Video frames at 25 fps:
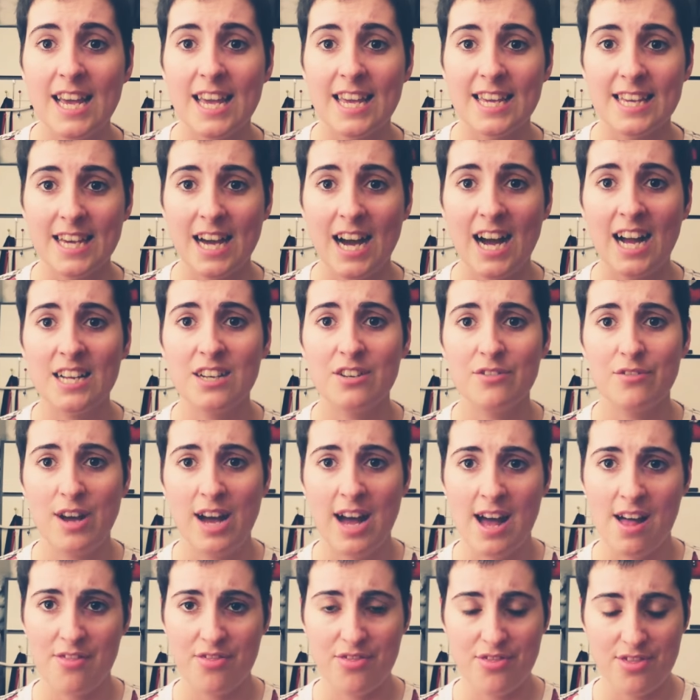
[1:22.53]
It kind of
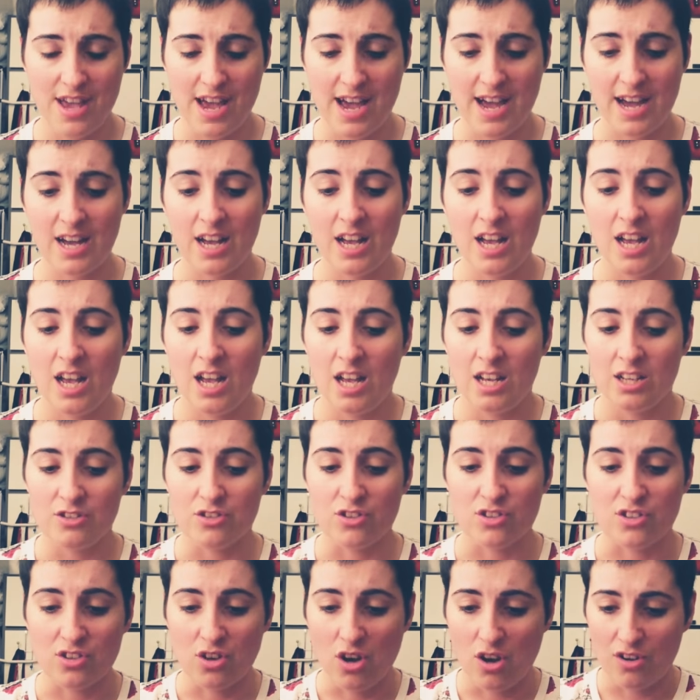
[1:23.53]
had that
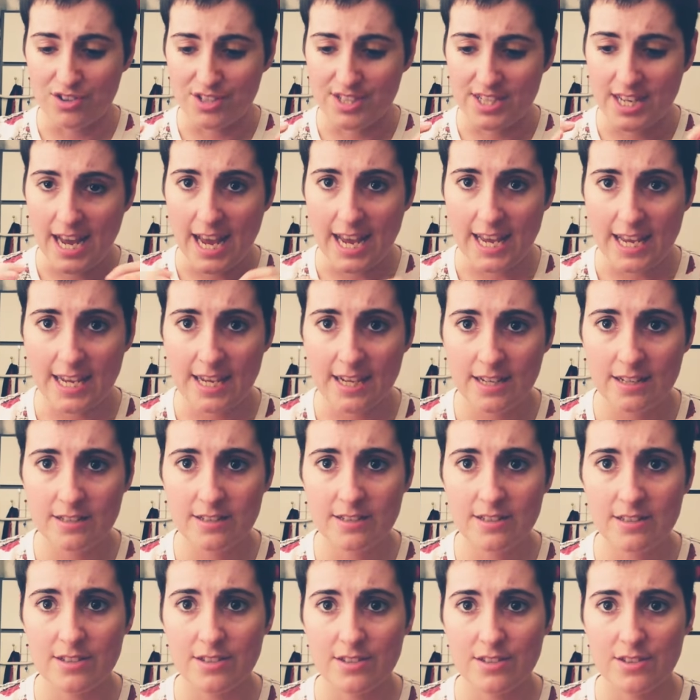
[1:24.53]
just
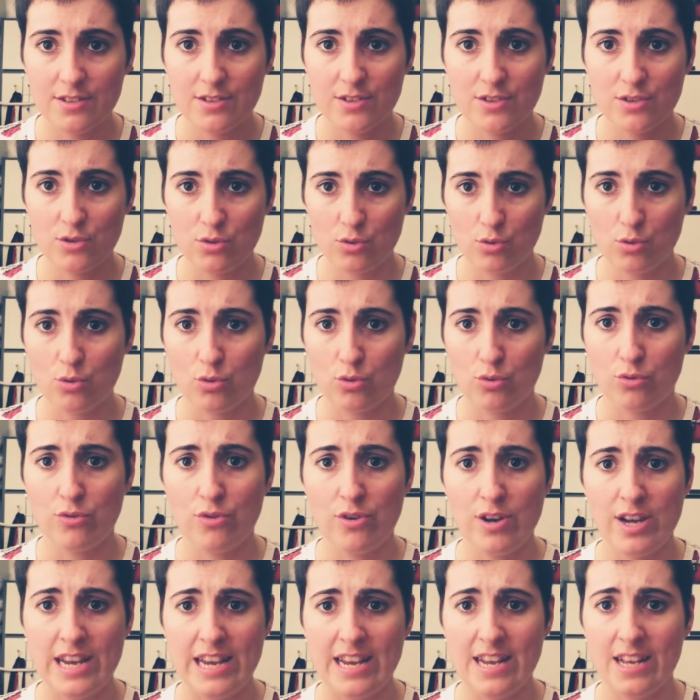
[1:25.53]
contained
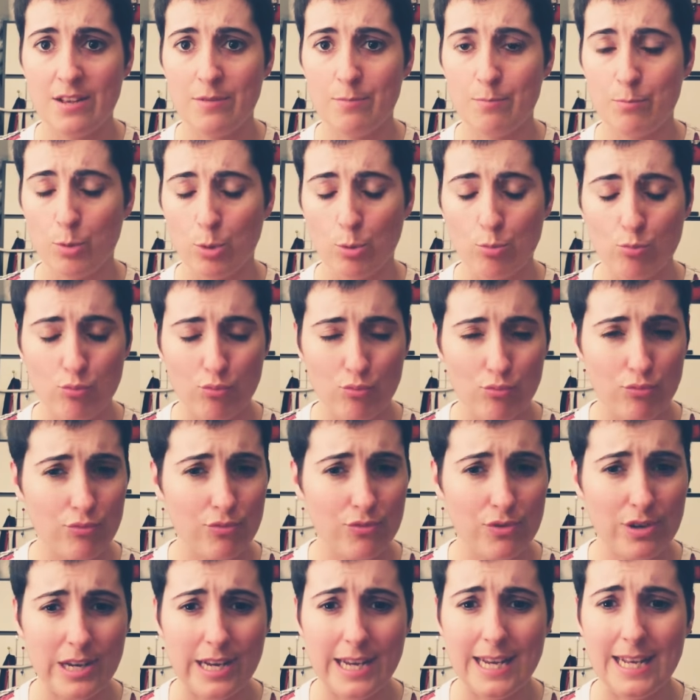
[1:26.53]
story, but
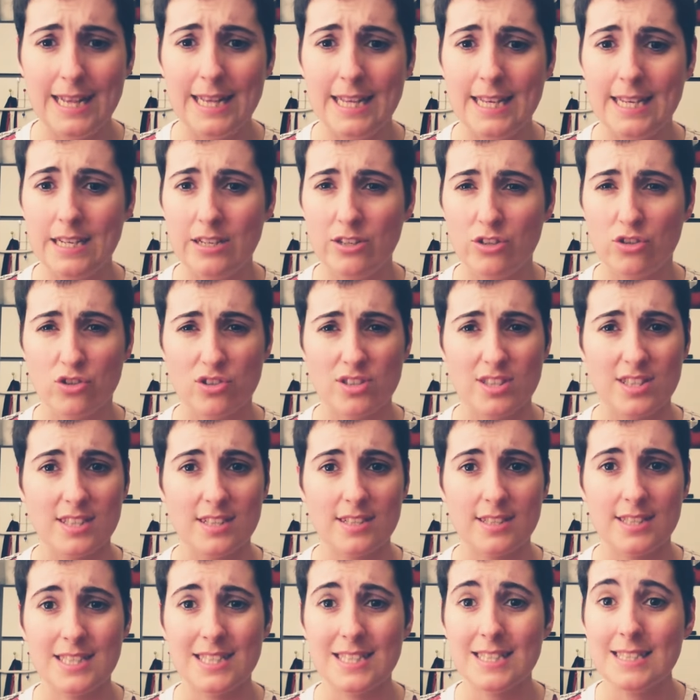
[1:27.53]
really
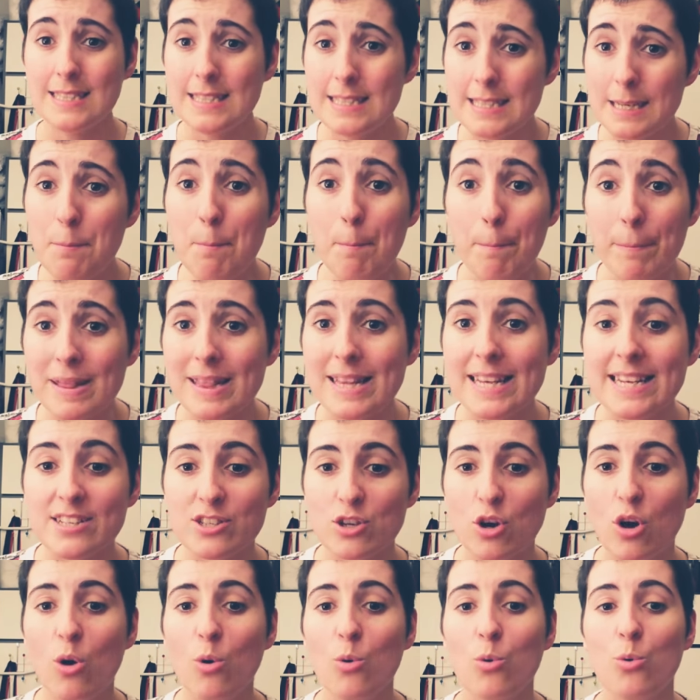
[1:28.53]
just simply
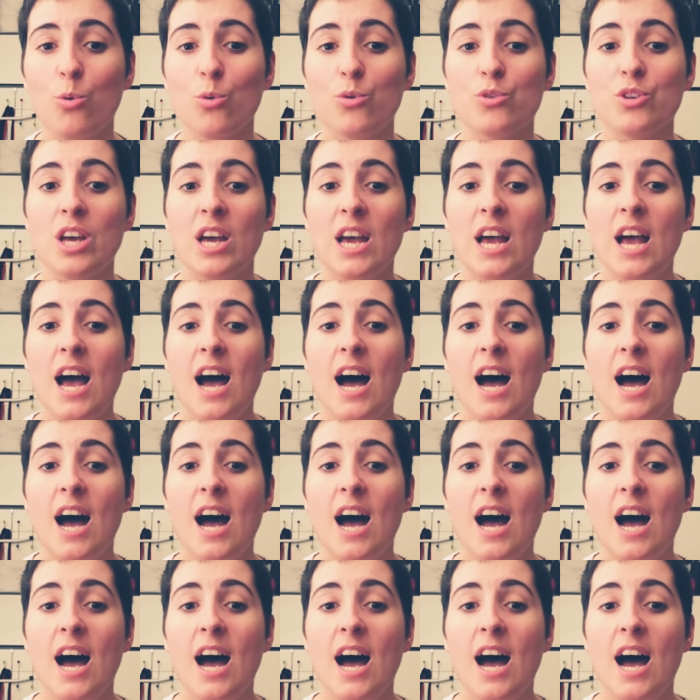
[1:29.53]
told.